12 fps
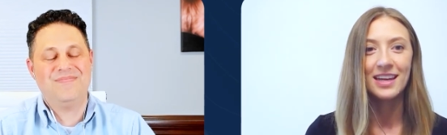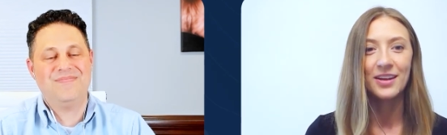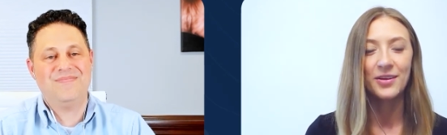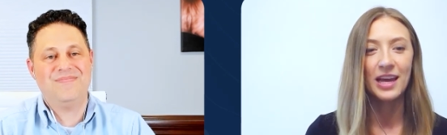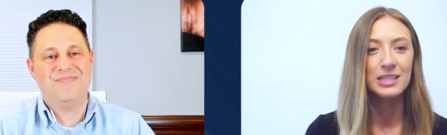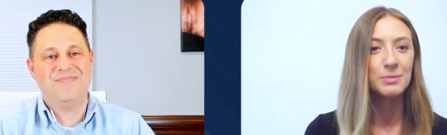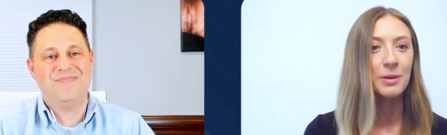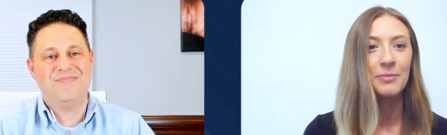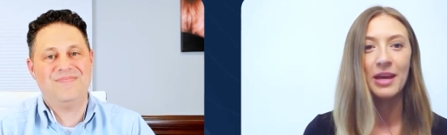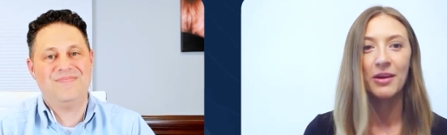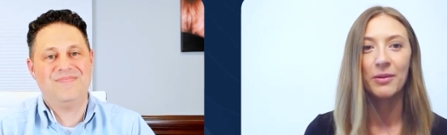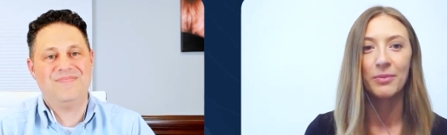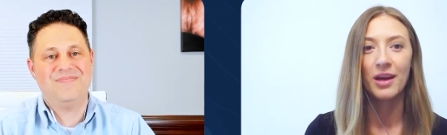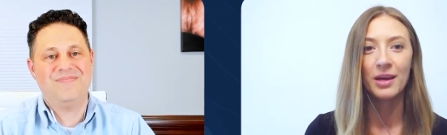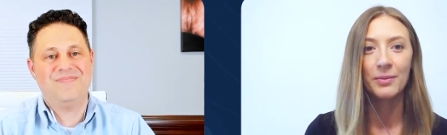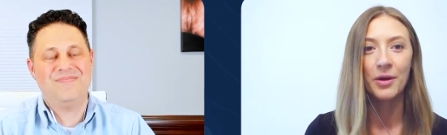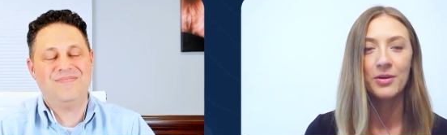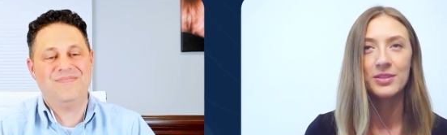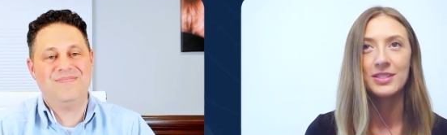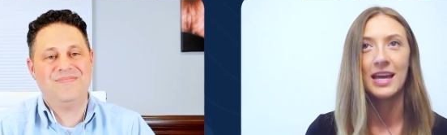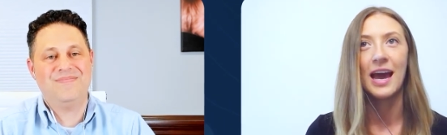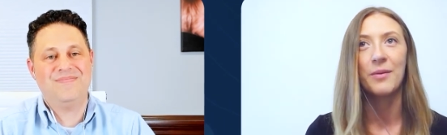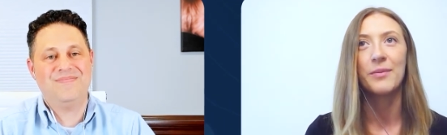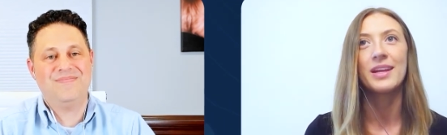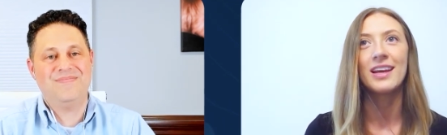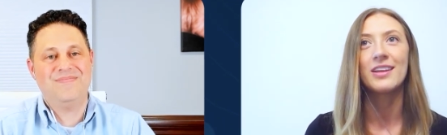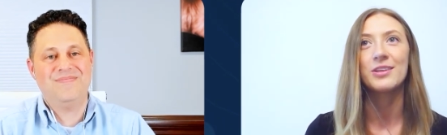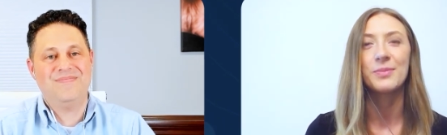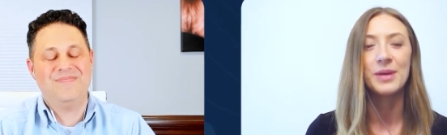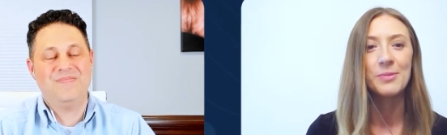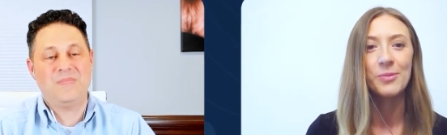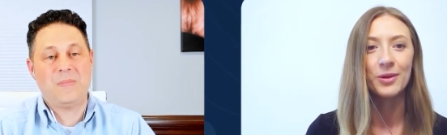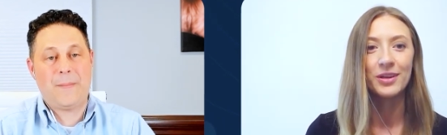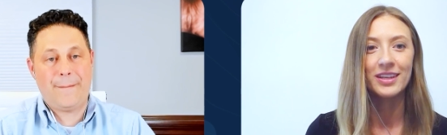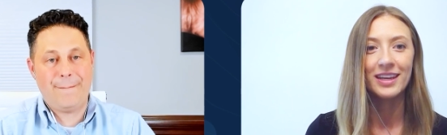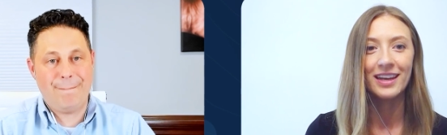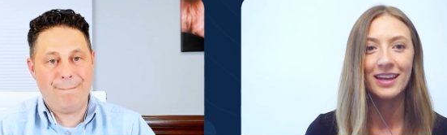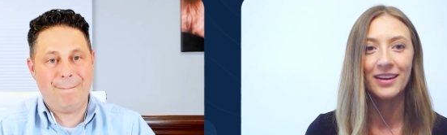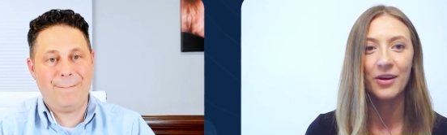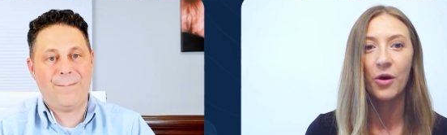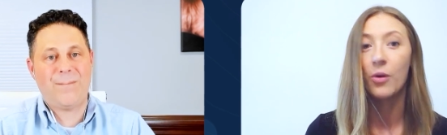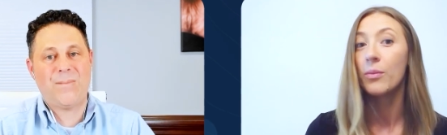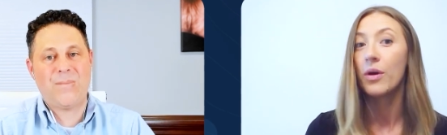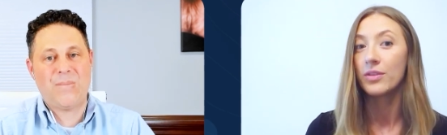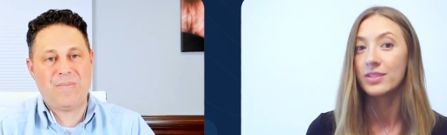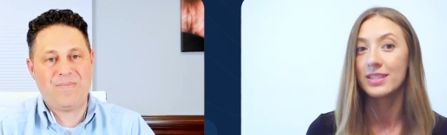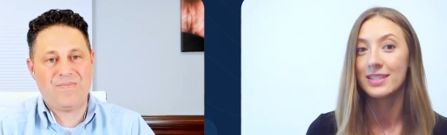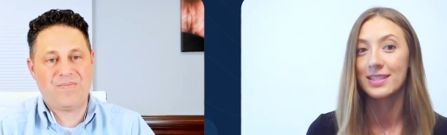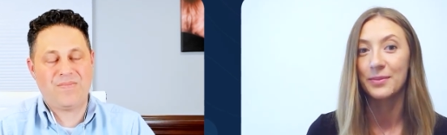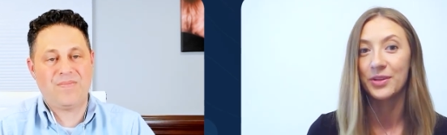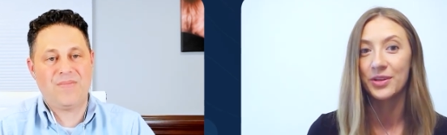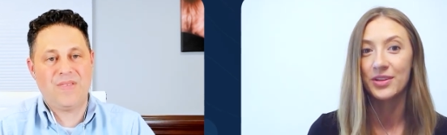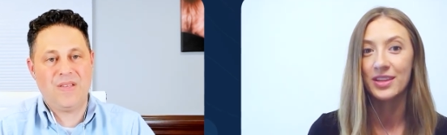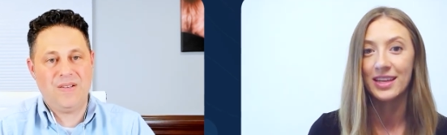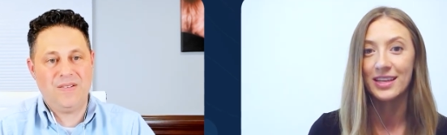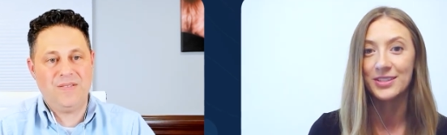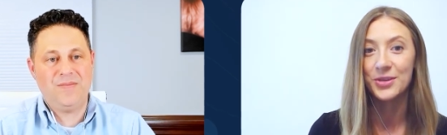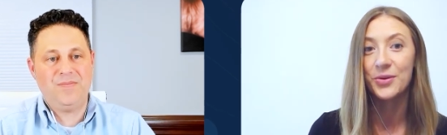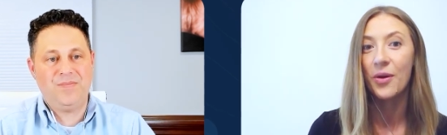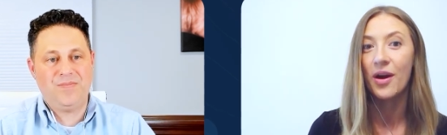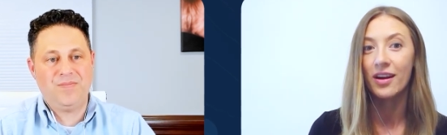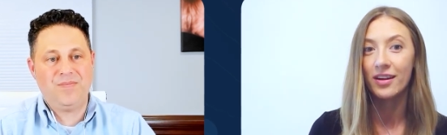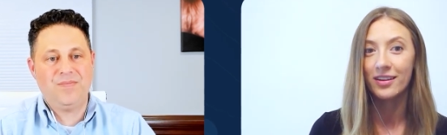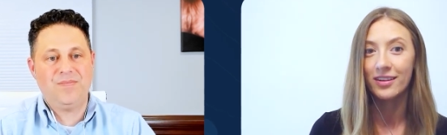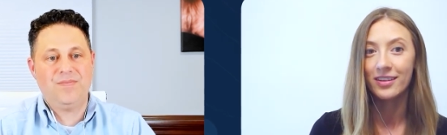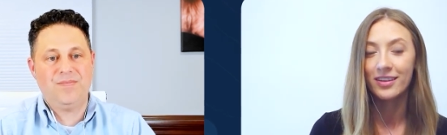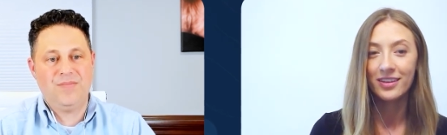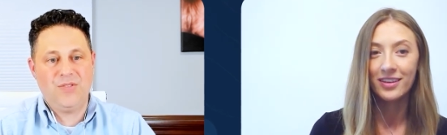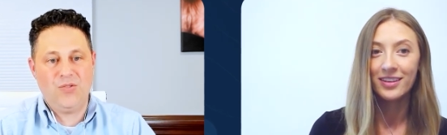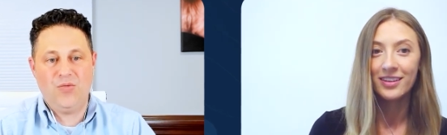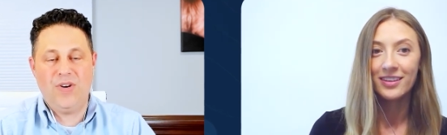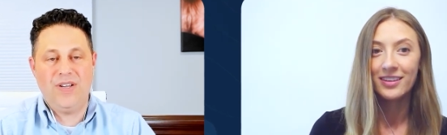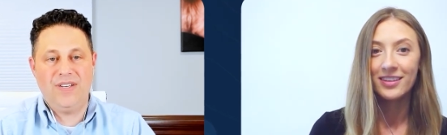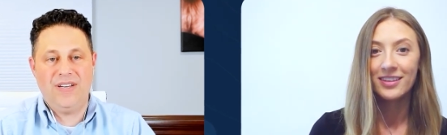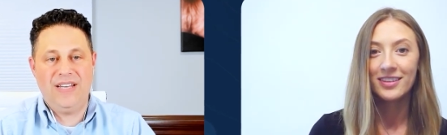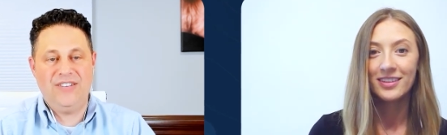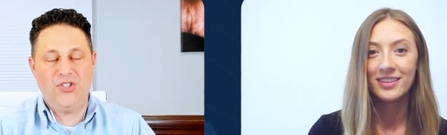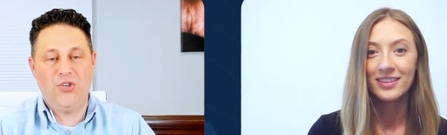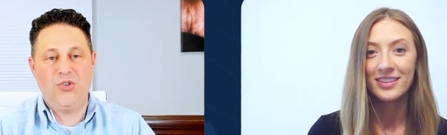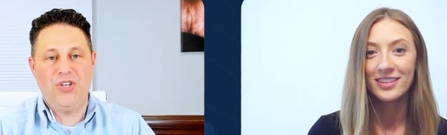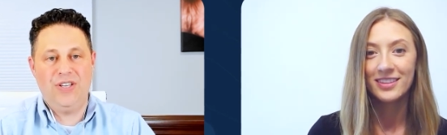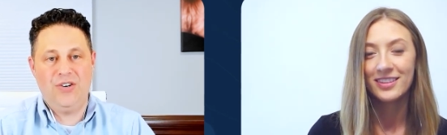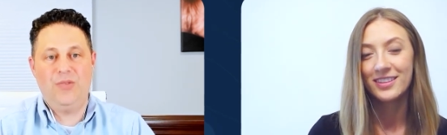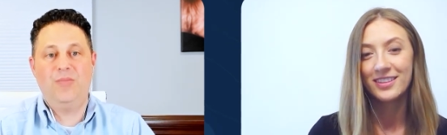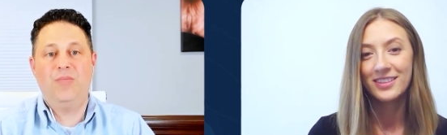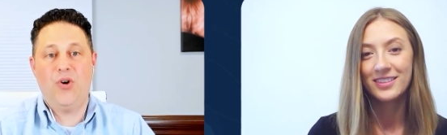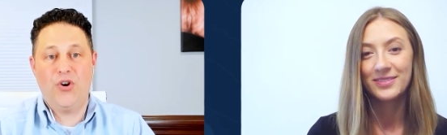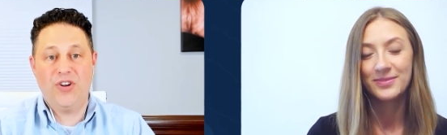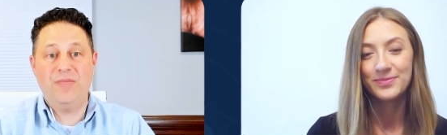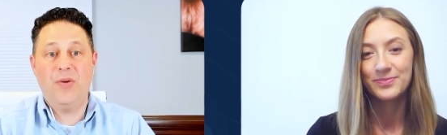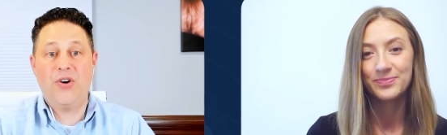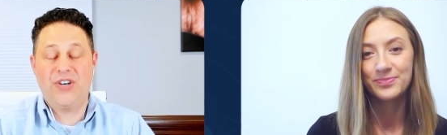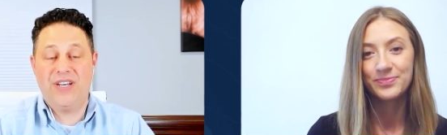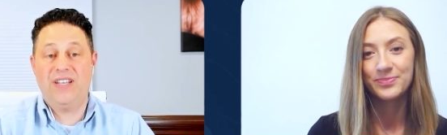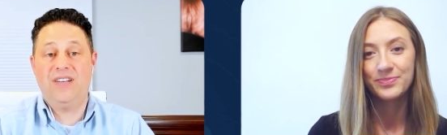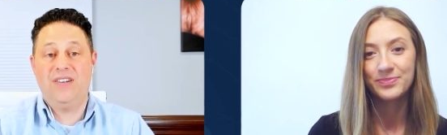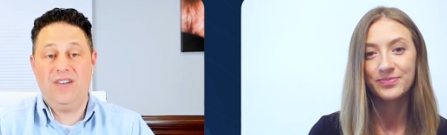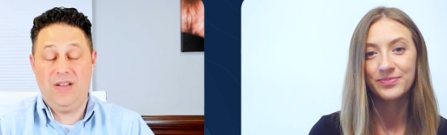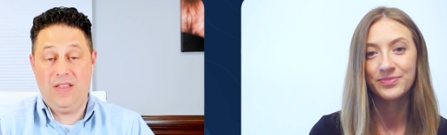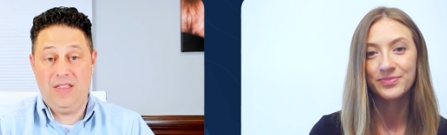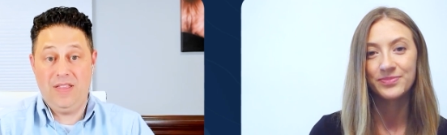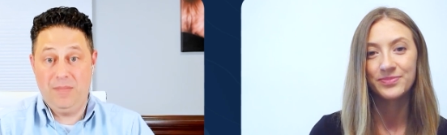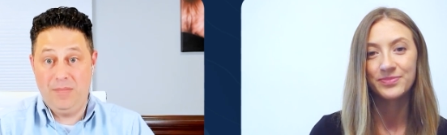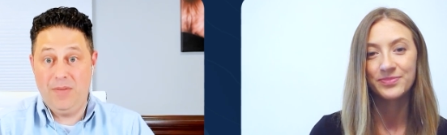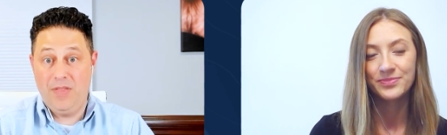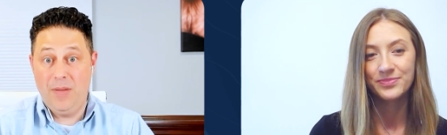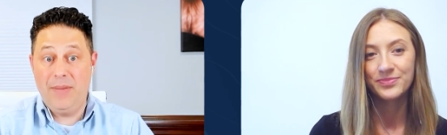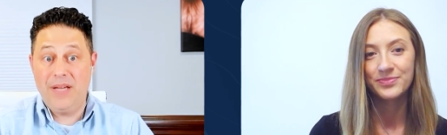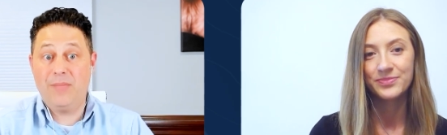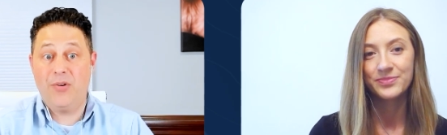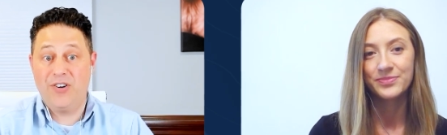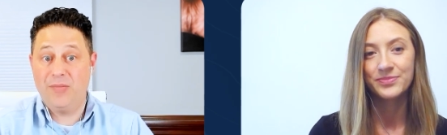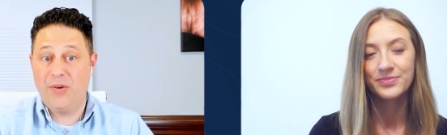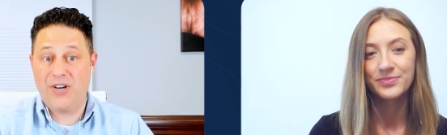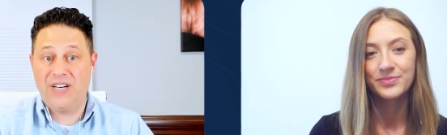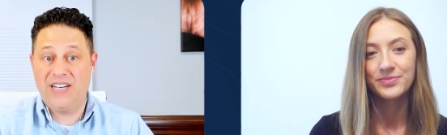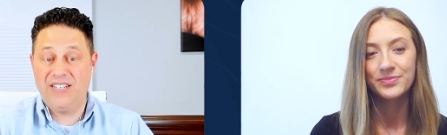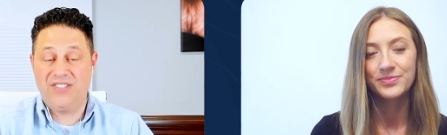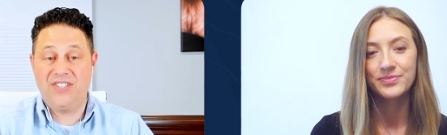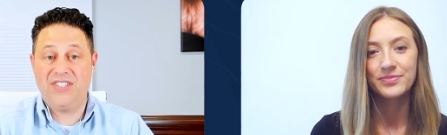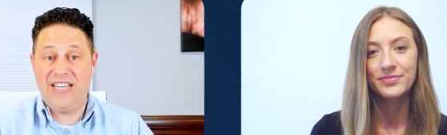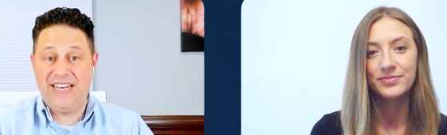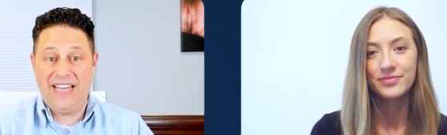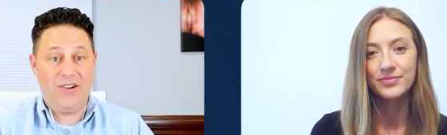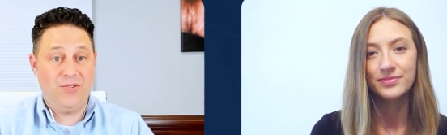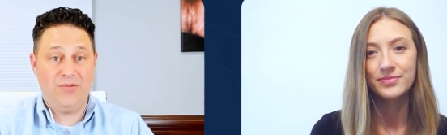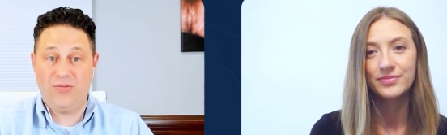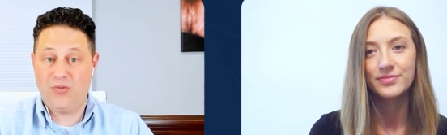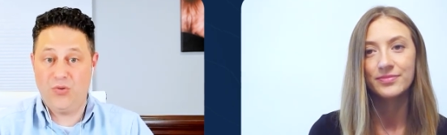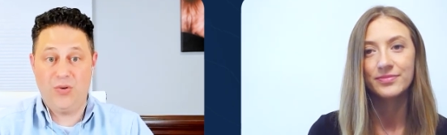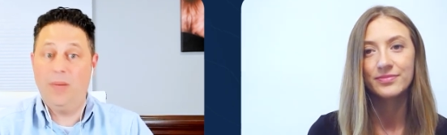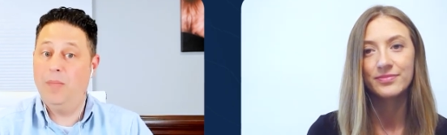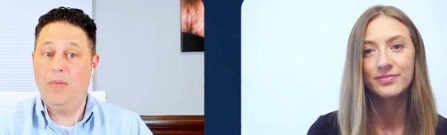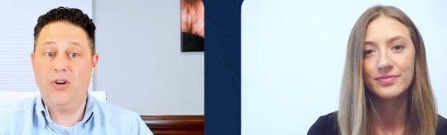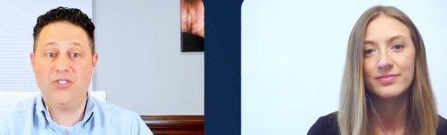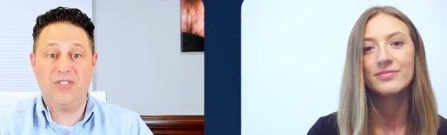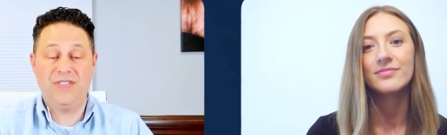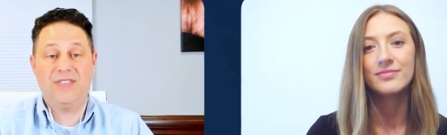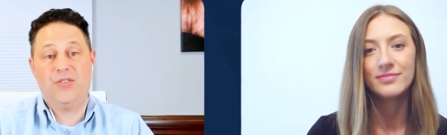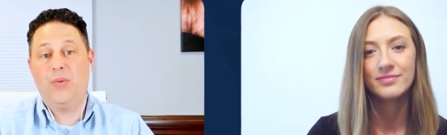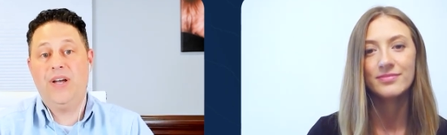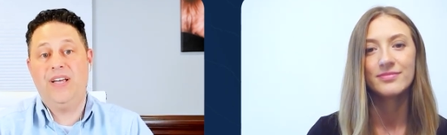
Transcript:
Speaker 1: okay, spit me out a blog post. How many other people are getting almost the similar thing as you are?
Speaker 2: Right. And so, you know, part of marketing, uh, the the big part of marketing is to stand out through a bunch of different